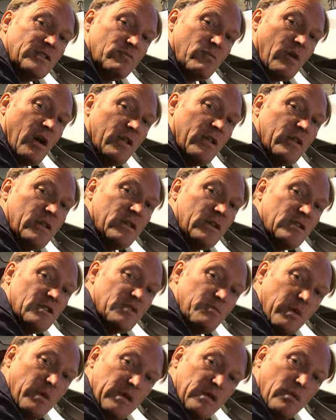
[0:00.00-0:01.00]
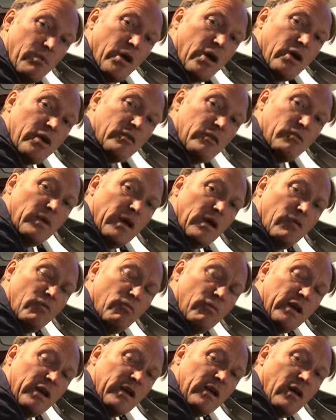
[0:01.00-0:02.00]
rather than spin the bottom
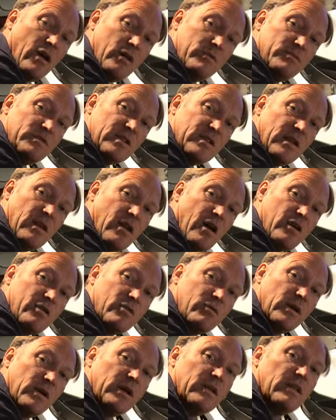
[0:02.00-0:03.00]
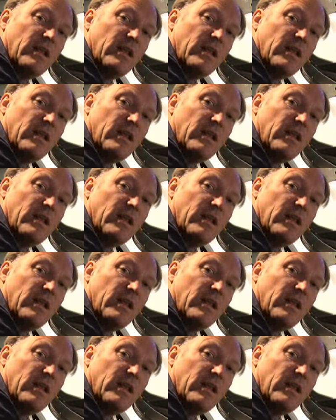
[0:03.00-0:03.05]
ring up to the lock ring,